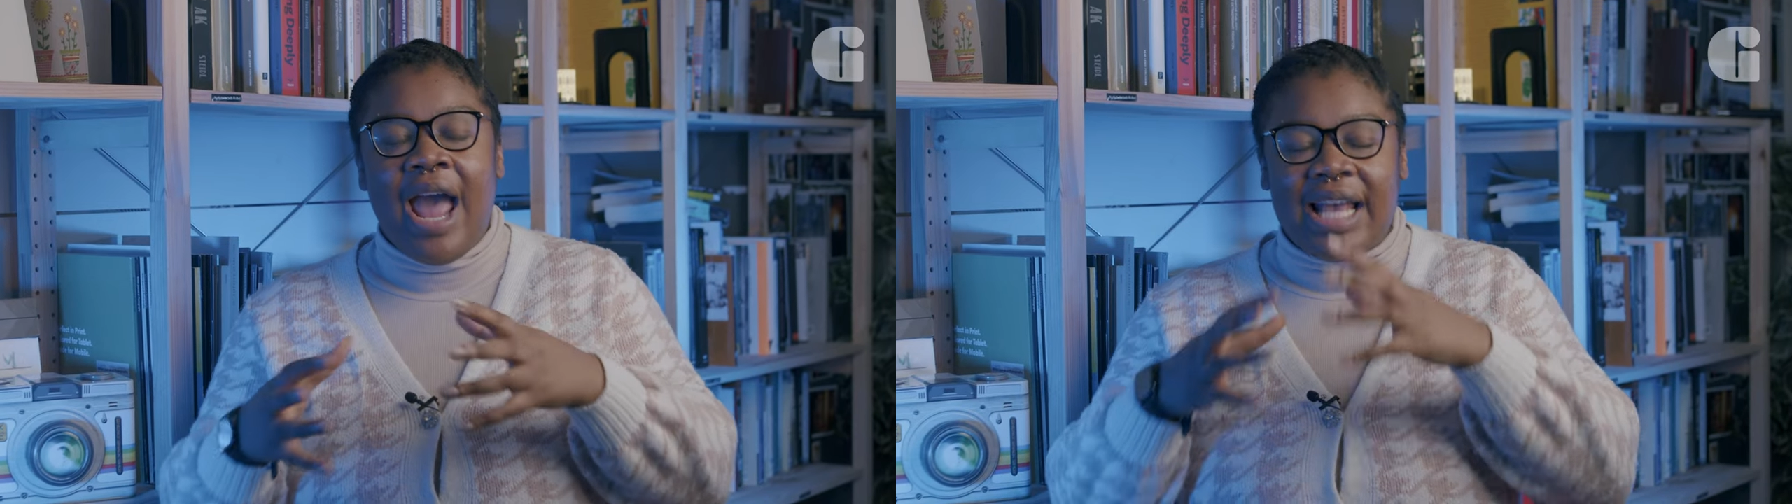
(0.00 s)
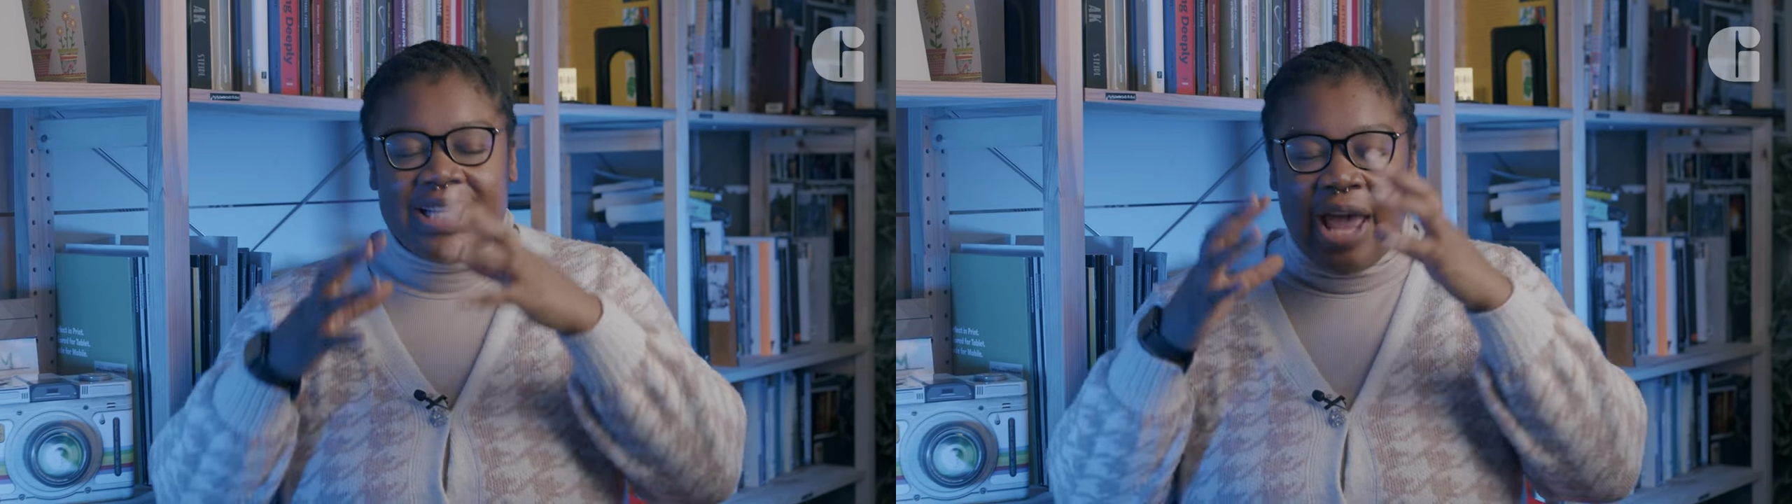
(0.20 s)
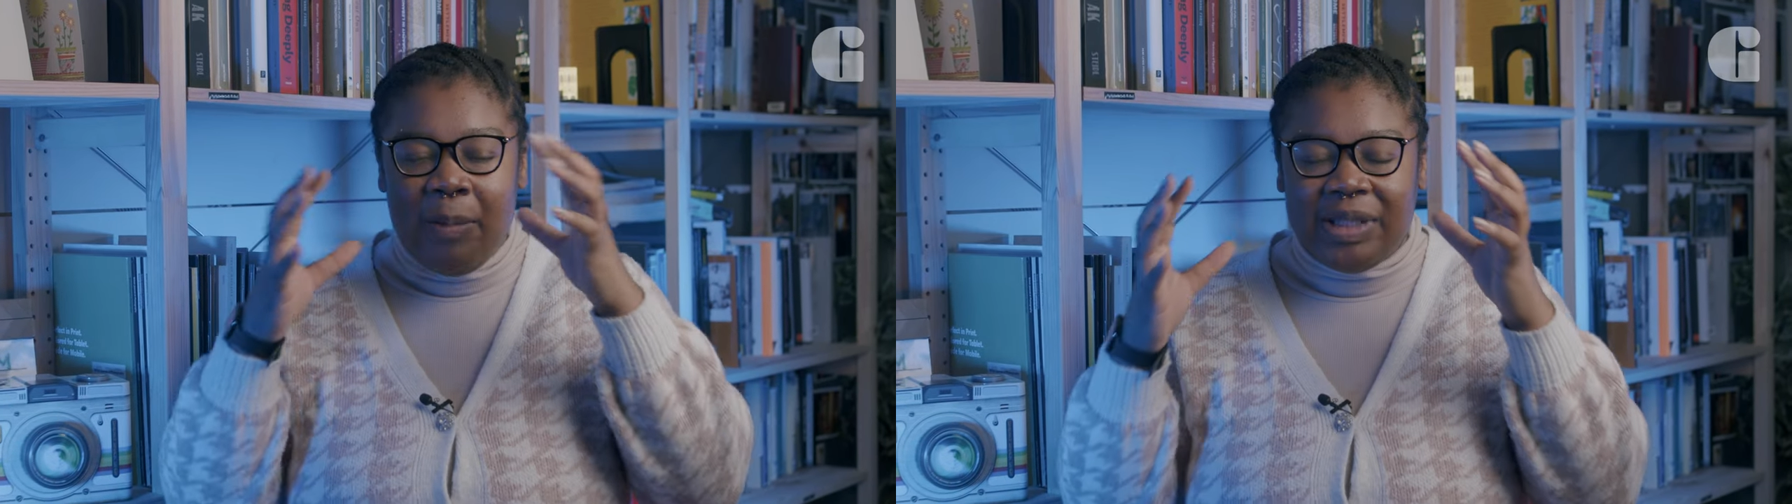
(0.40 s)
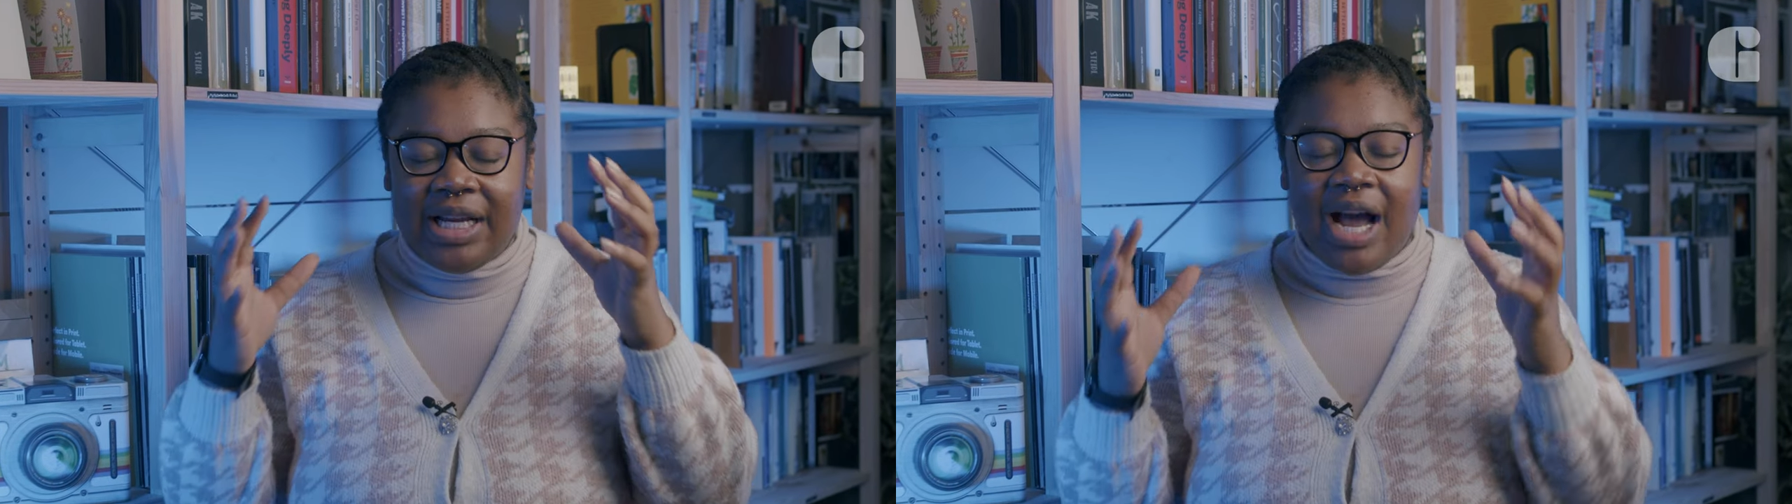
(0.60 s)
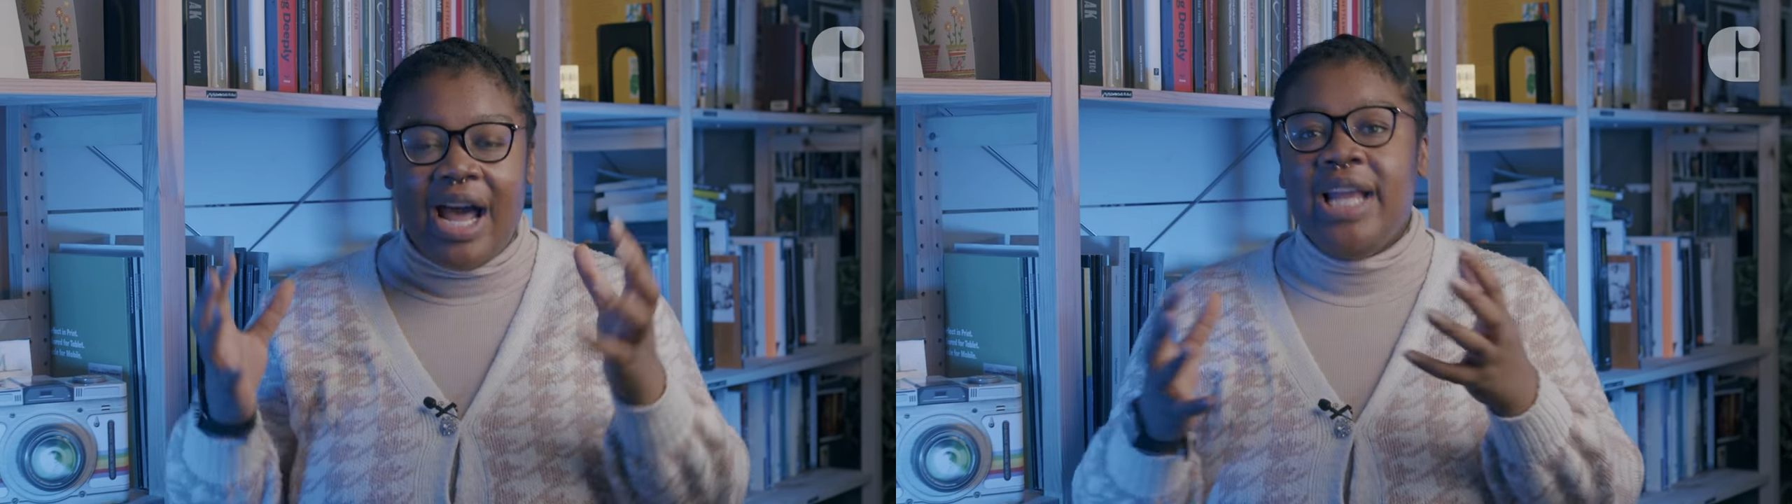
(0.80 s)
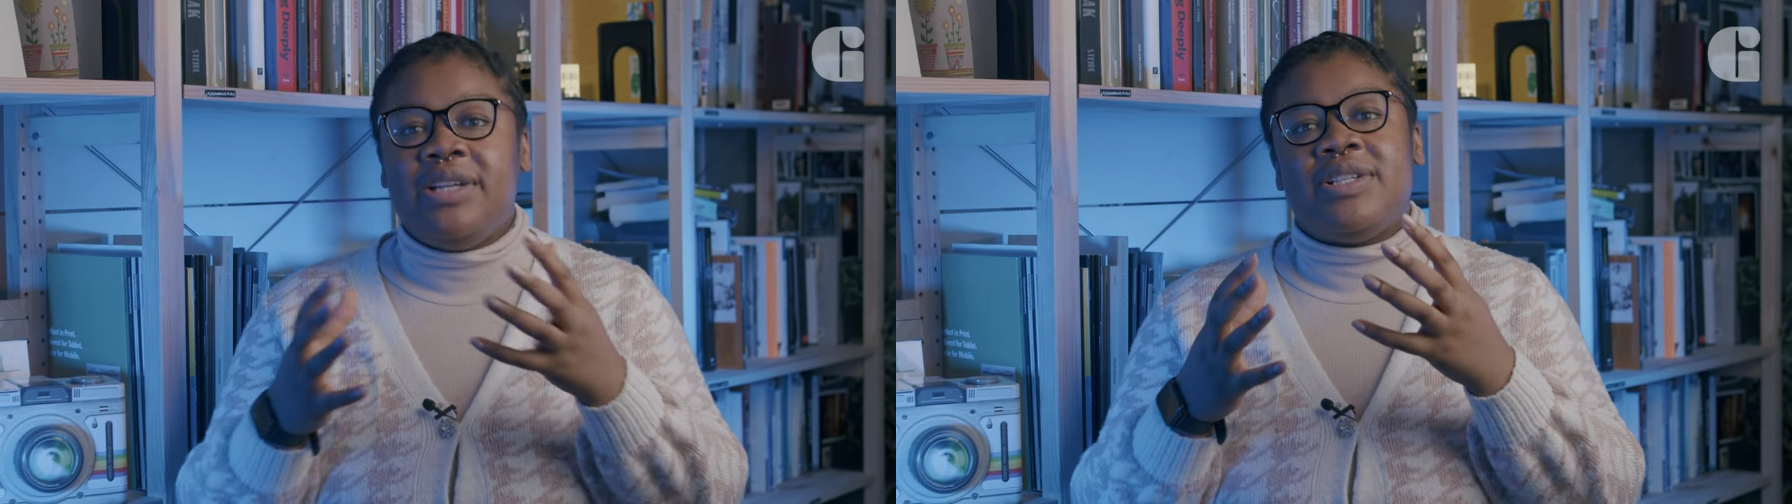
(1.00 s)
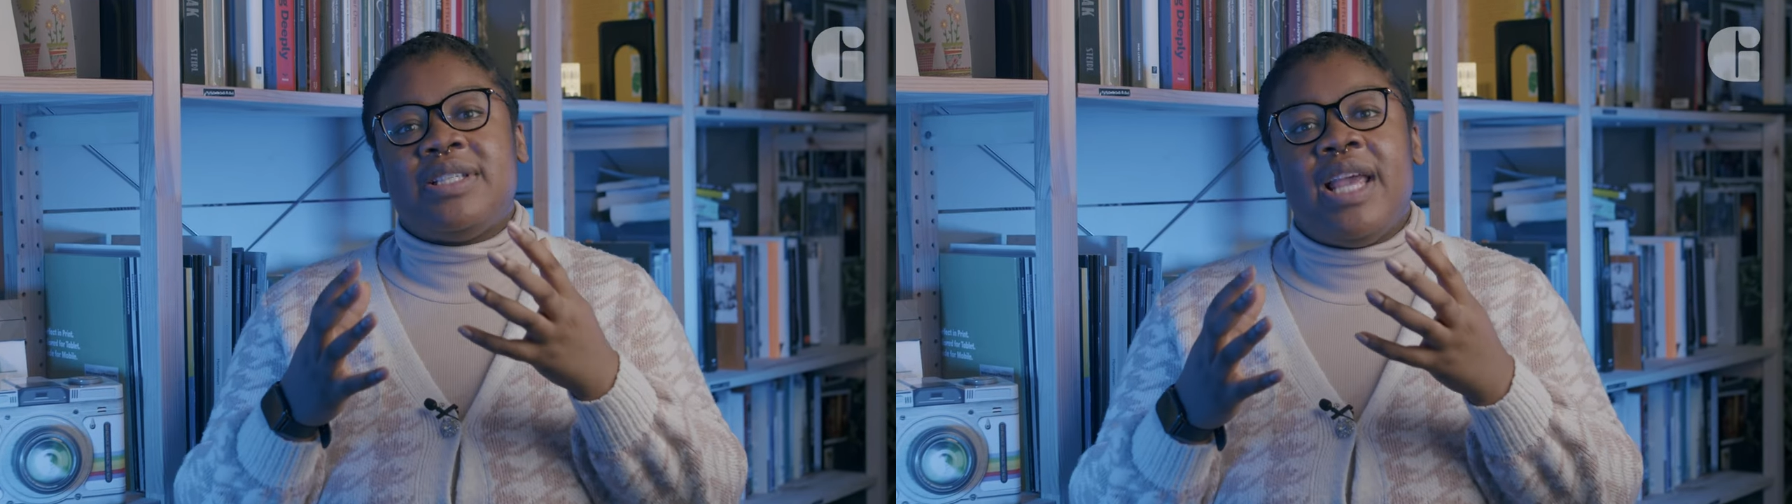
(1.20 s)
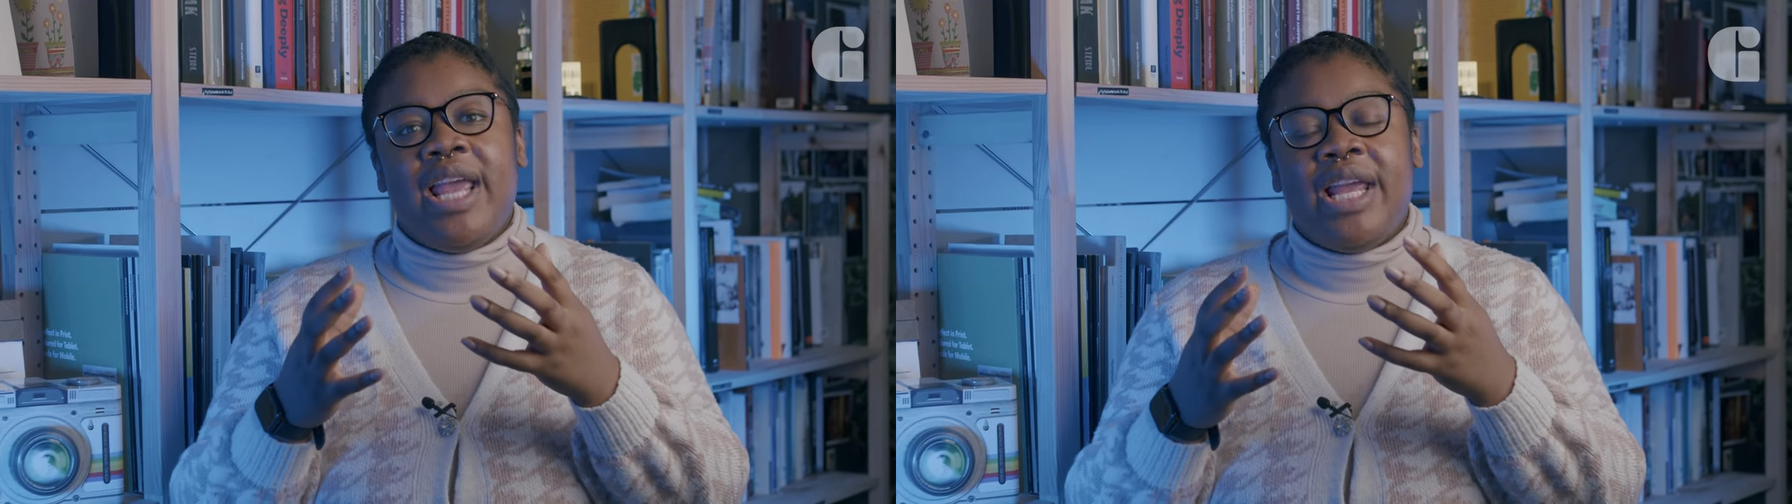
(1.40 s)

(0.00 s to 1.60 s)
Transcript: has helped guide us